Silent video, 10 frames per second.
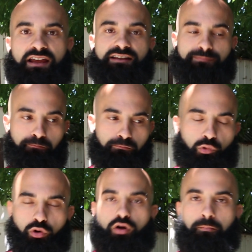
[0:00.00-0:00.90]
It's
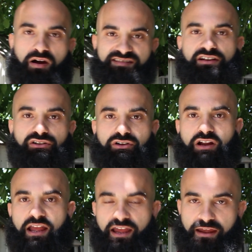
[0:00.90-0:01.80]
more
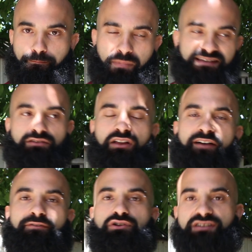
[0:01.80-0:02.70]
muscular and mental
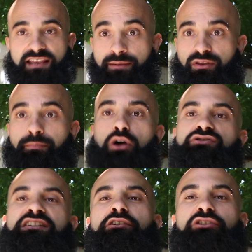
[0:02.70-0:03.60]
effort to keep the
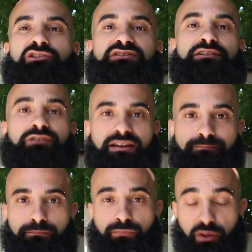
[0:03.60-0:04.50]
posterior tilt
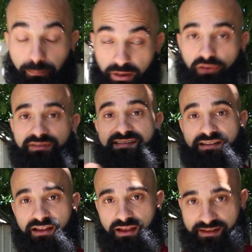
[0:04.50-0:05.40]
in the
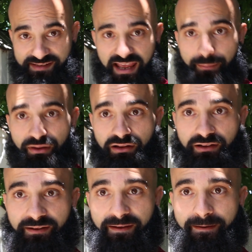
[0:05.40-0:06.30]
pelvis and
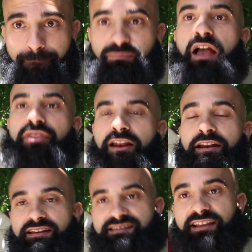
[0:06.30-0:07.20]
scapula than
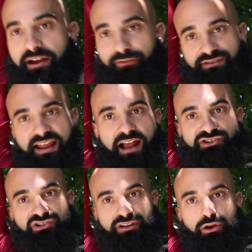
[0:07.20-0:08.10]
it is the effort to
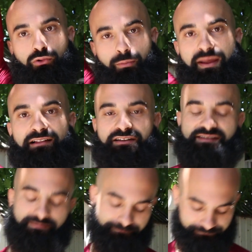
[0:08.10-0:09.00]
actually hold a balance.